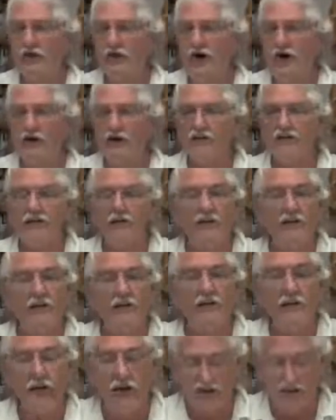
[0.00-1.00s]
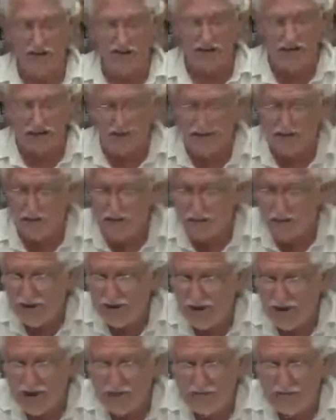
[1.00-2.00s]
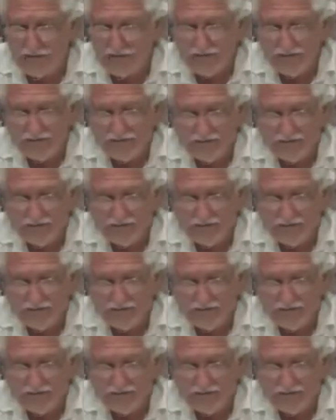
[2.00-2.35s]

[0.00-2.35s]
and honesty and integrity. That's what we need.